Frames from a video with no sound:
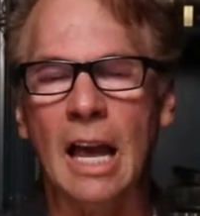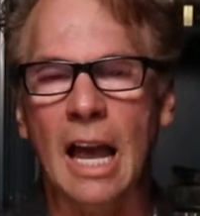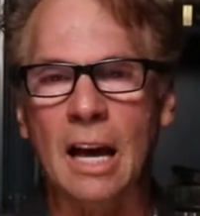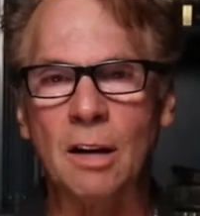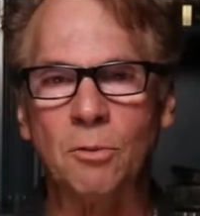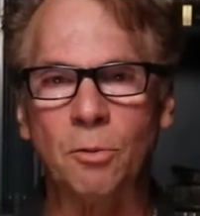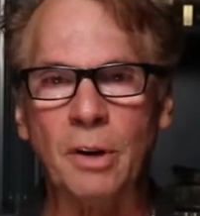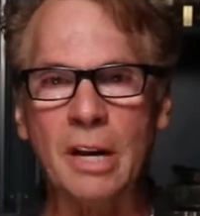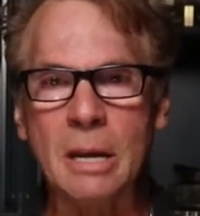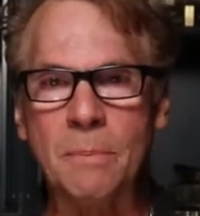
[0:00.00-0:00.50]

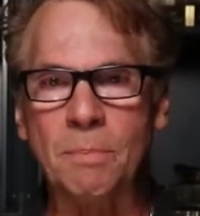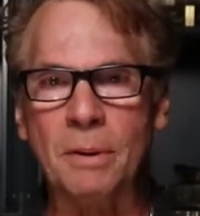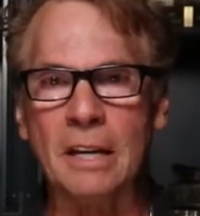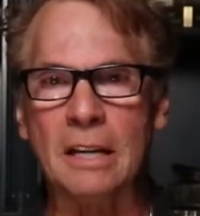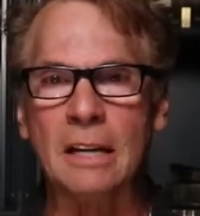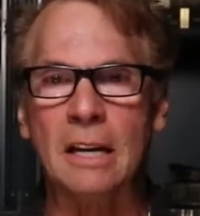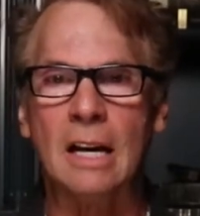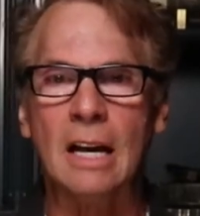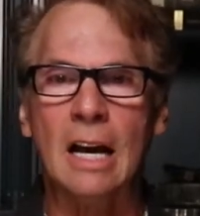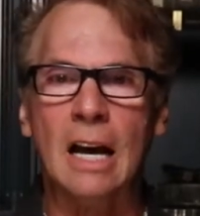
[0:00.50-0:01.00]
and
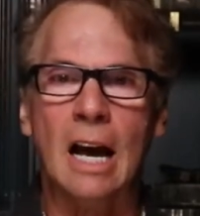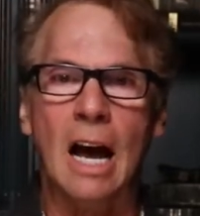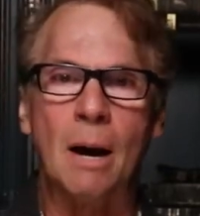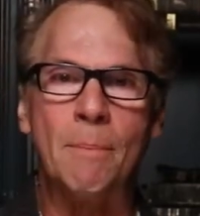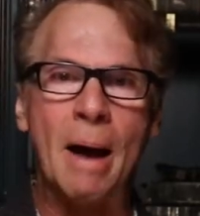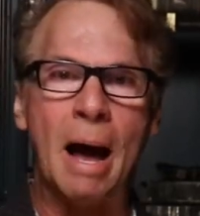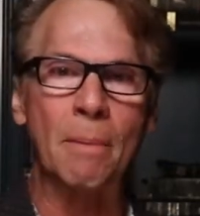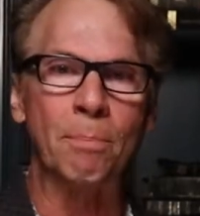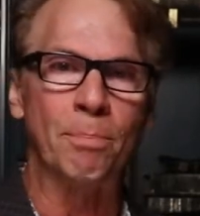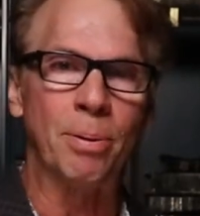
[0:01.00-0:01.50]
reaping,
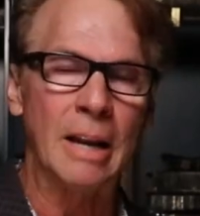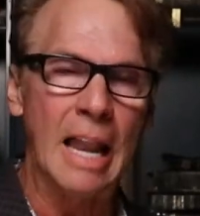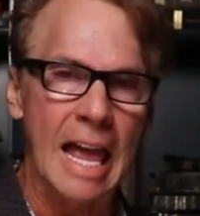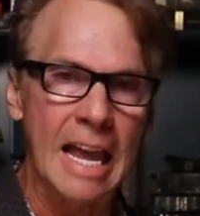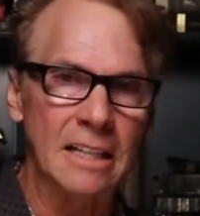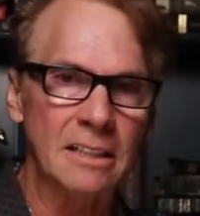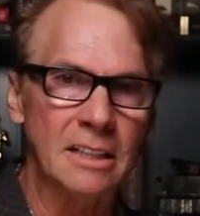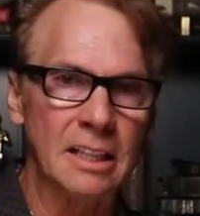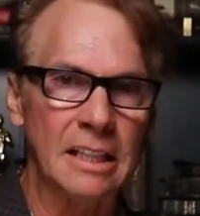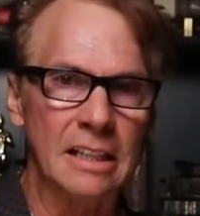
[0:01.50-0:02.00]
about
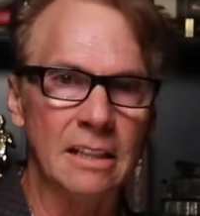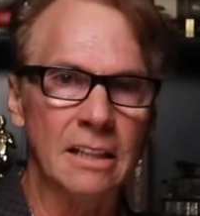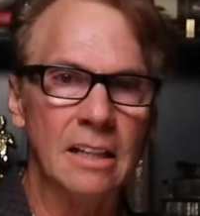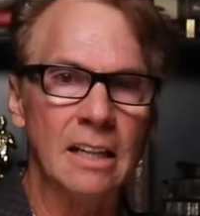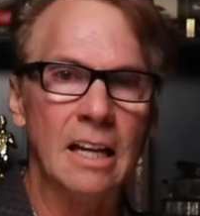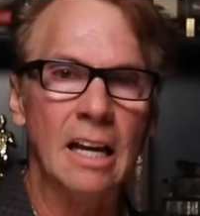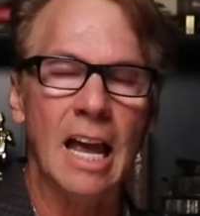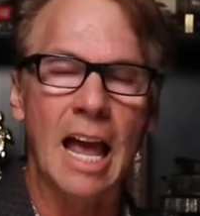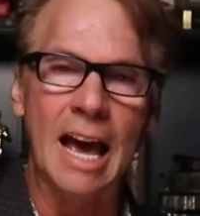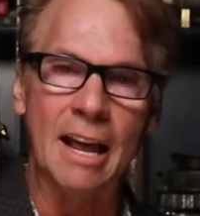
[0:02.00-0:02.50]

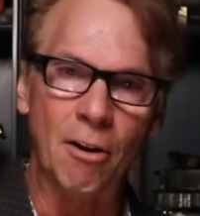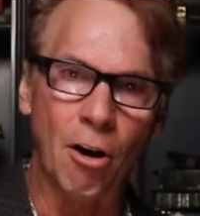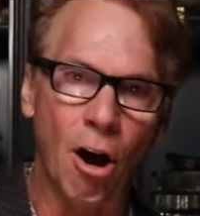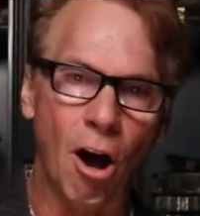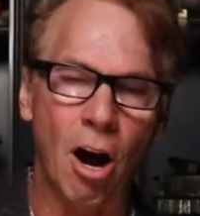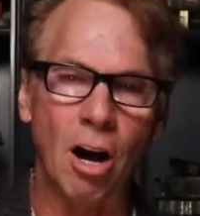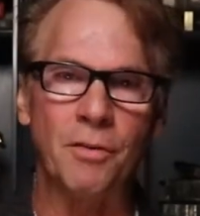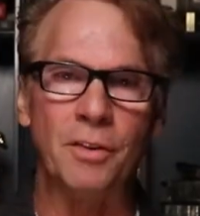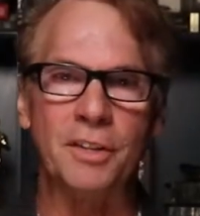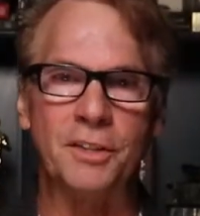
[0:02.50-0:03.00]
planting and
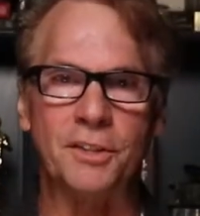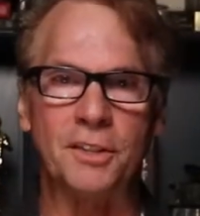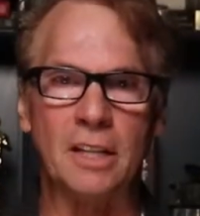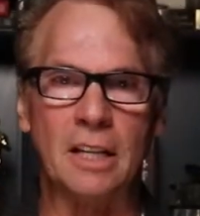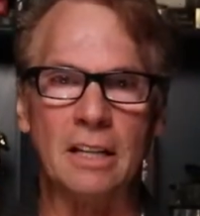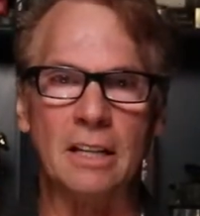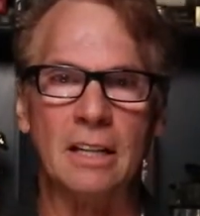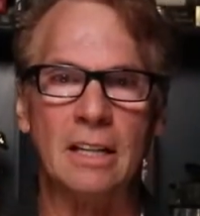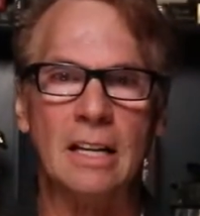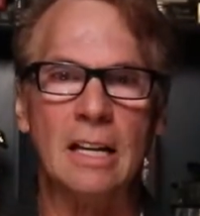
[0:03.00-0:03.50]

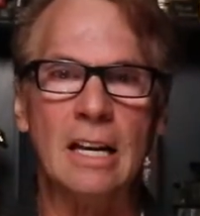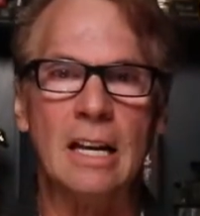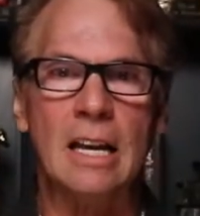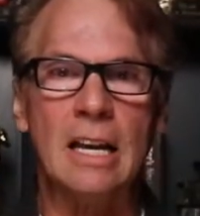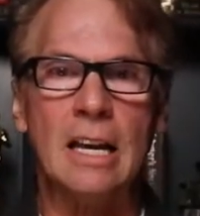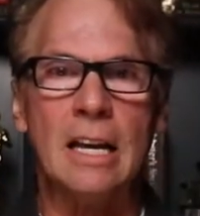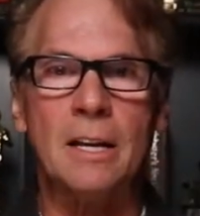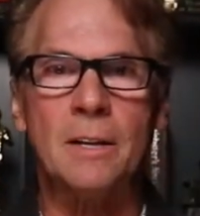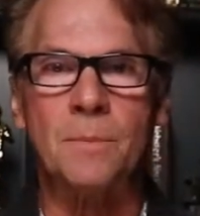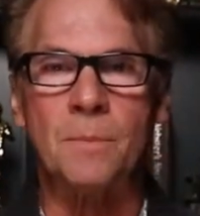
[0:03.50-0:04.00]
harvesting.
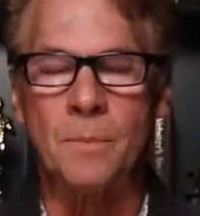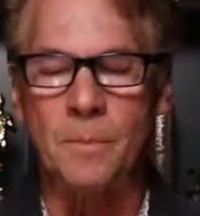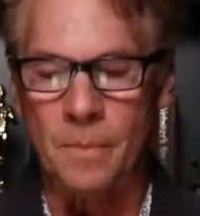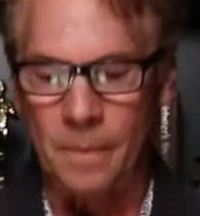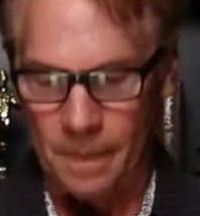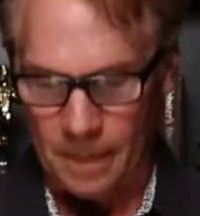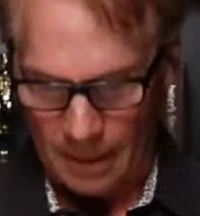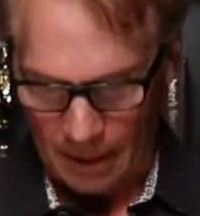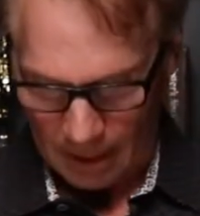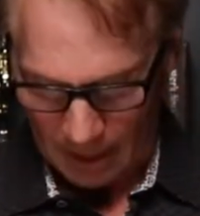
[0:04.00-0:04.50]

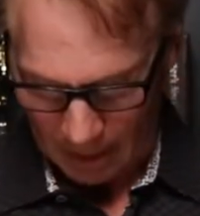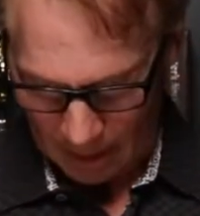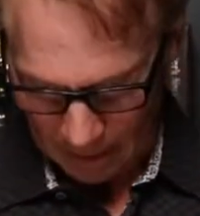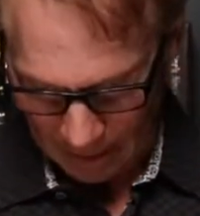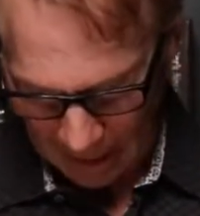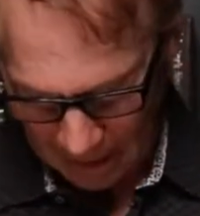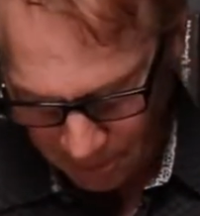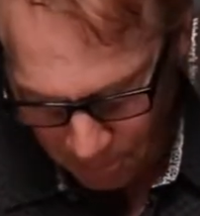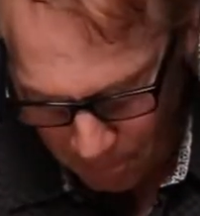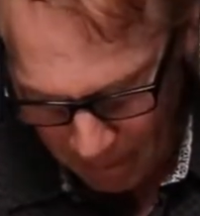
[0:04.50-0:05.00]

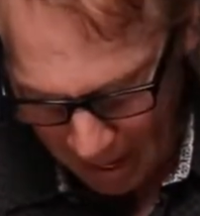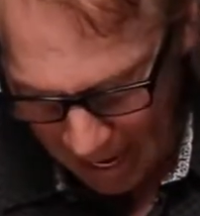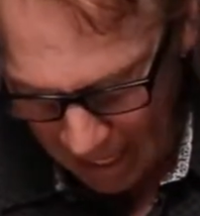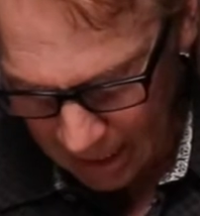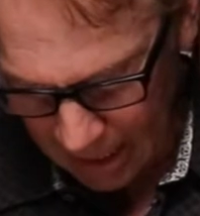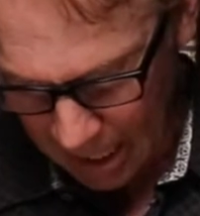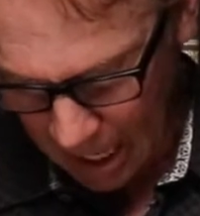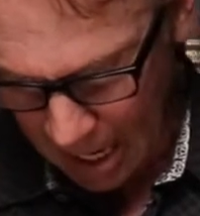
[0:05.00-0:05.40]
Let's back